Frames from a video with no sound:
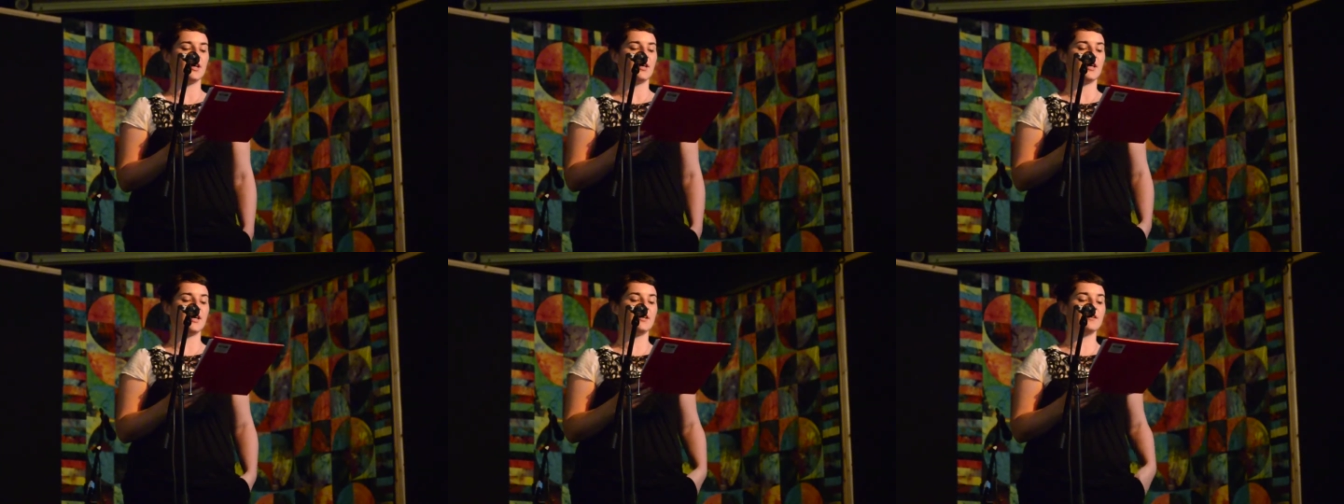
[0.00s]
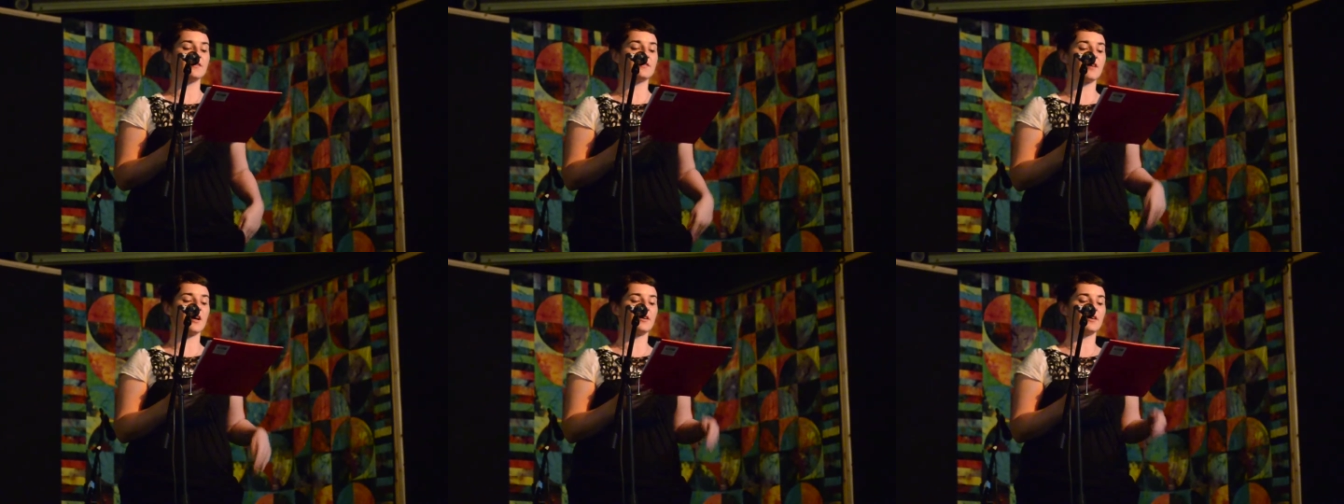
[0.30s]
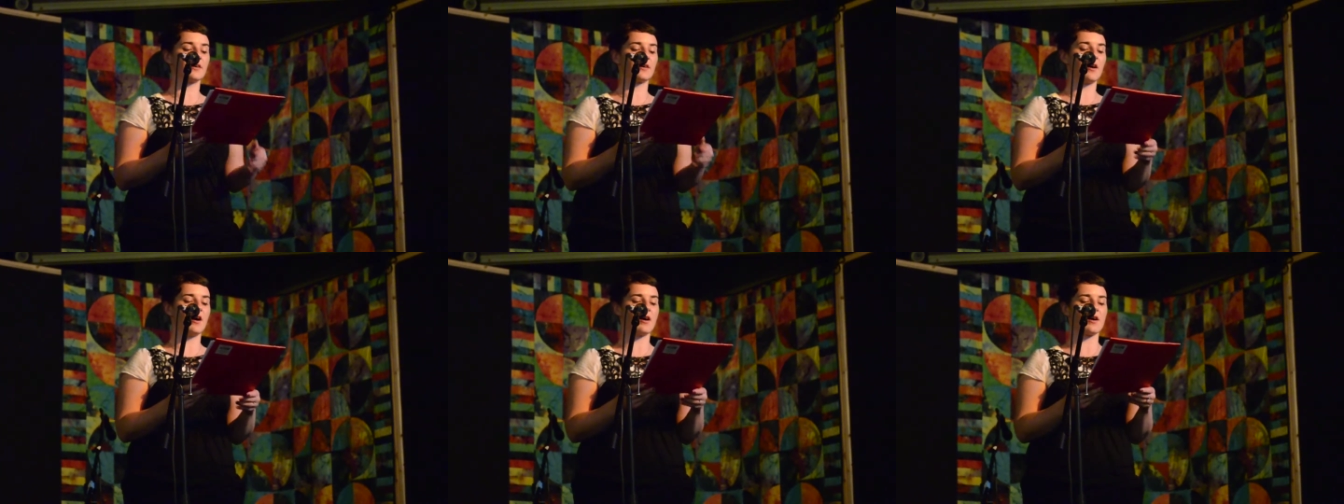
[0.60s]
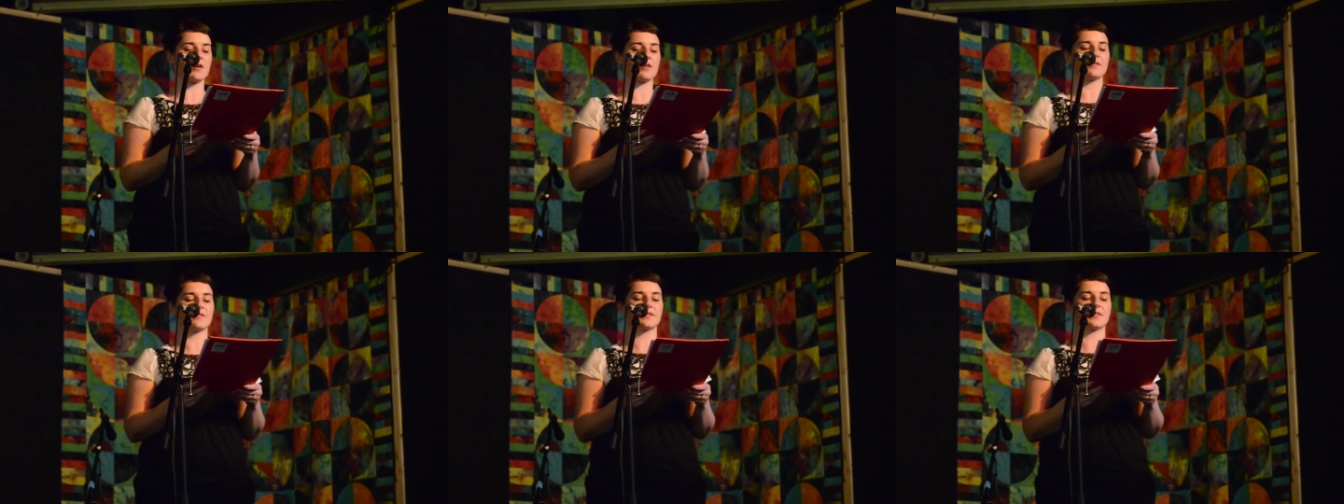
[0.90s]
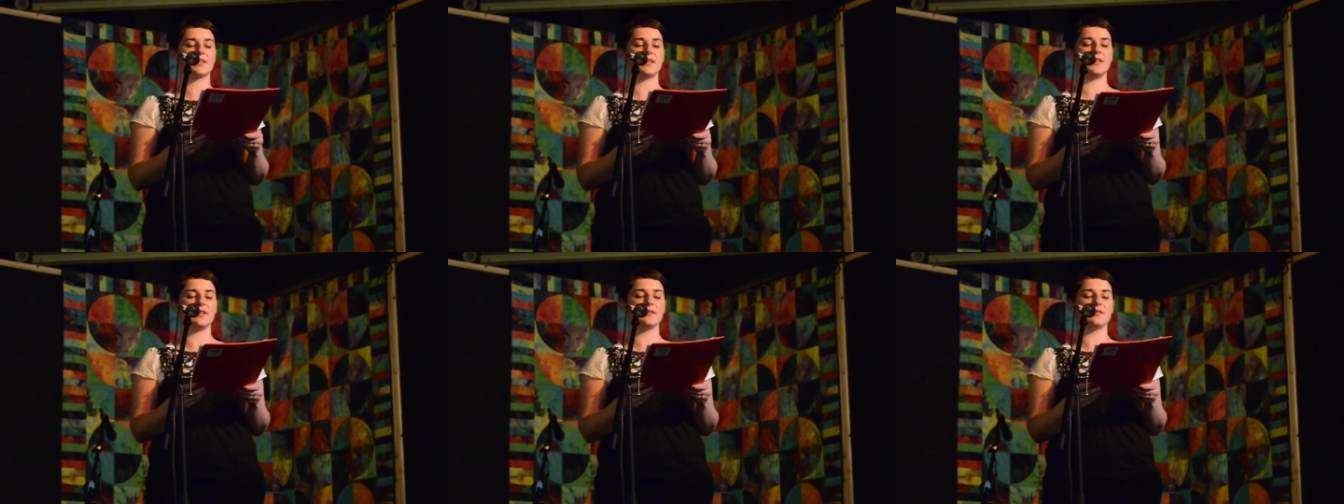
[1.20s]
Inside the cars,
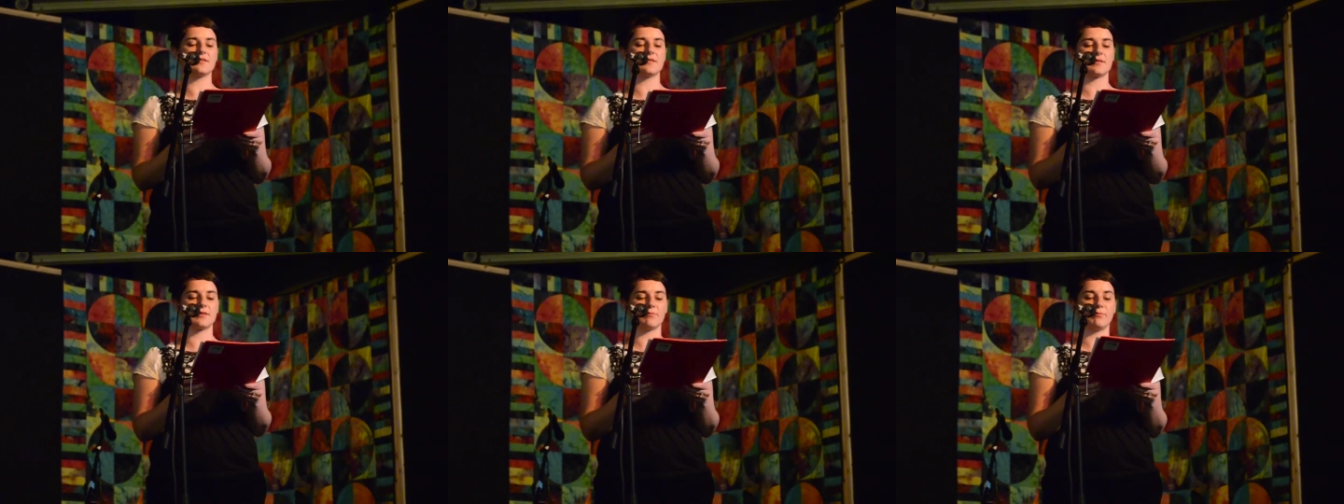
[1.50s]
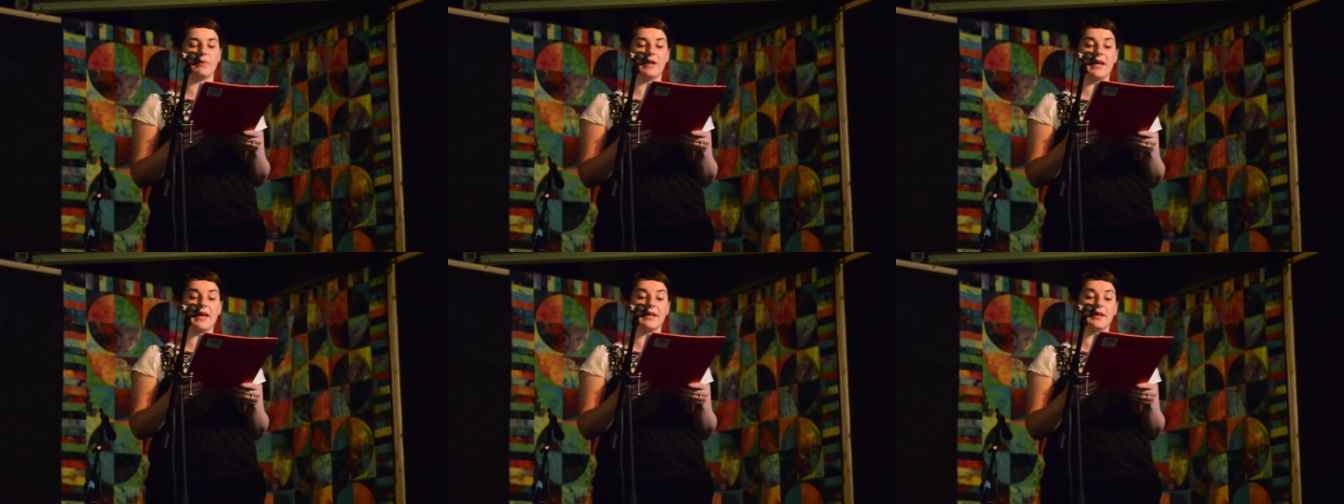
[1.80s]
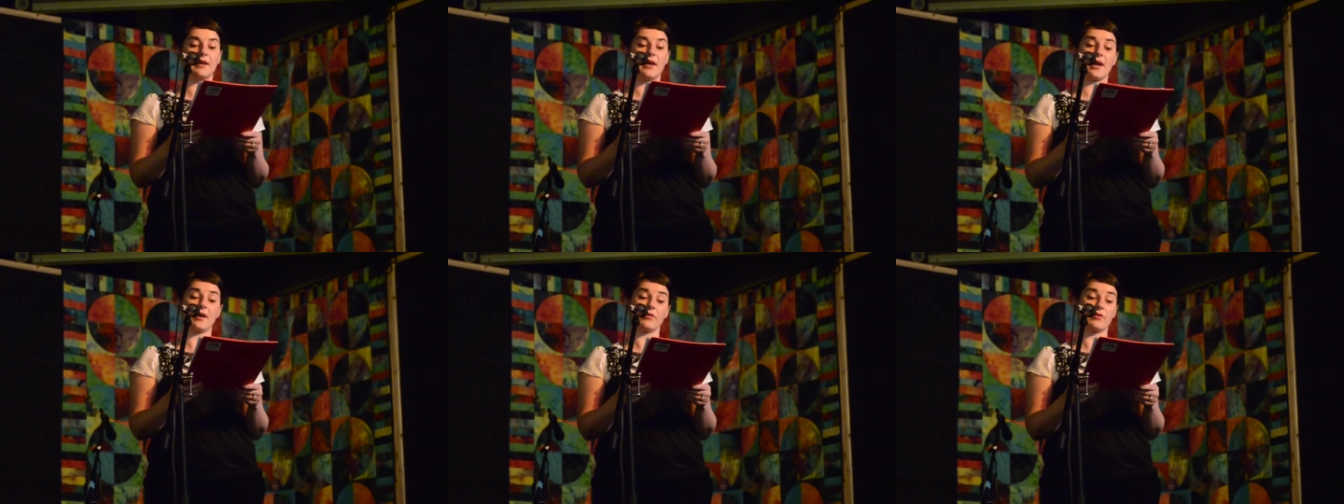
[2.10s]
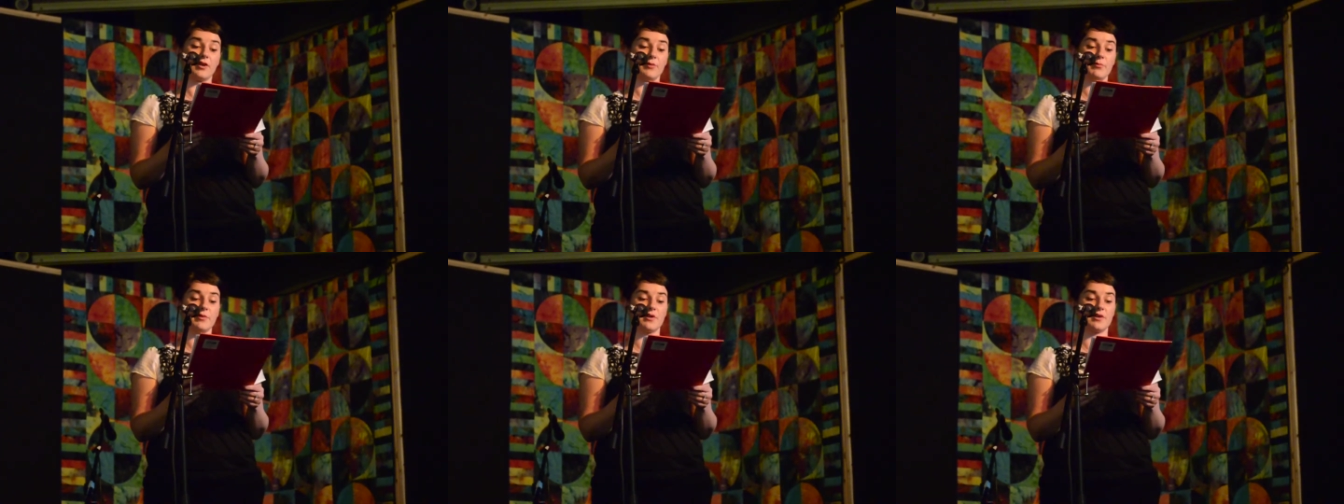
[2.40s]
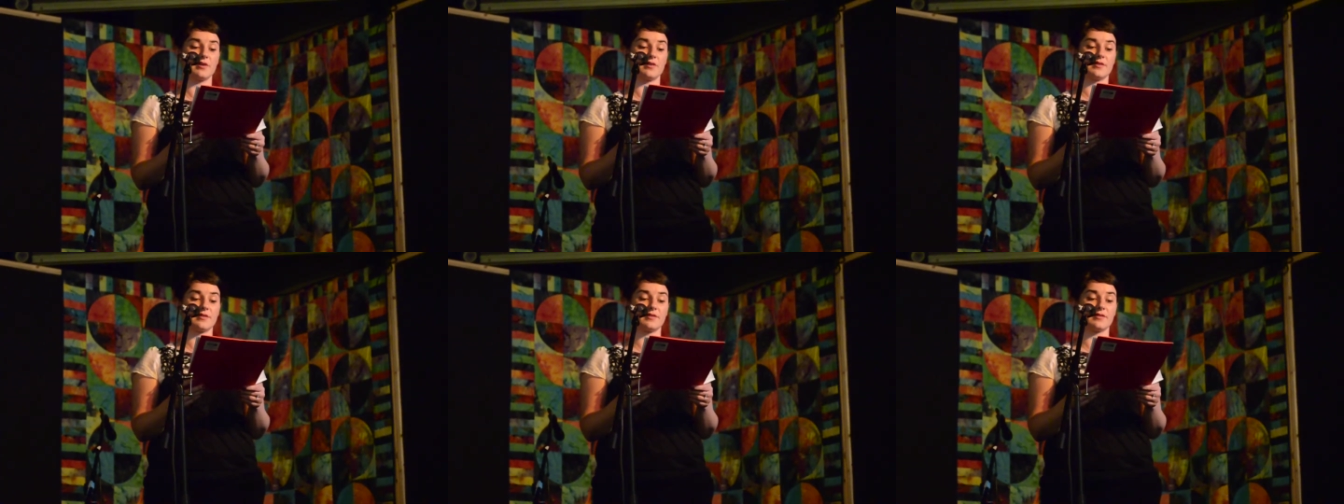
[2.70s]
kids playing Angry
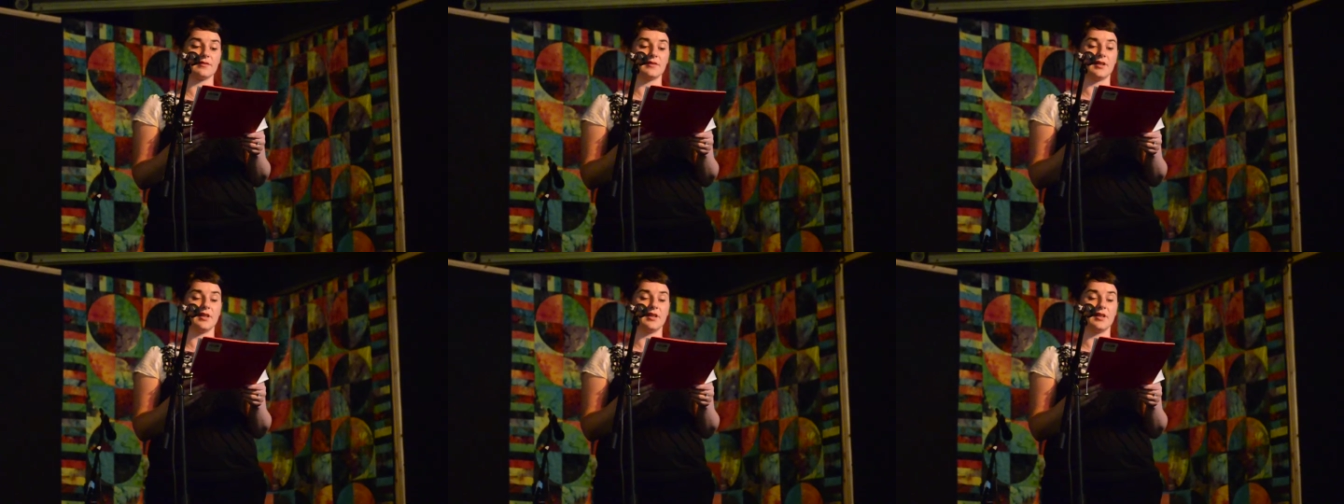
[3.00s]
Birds.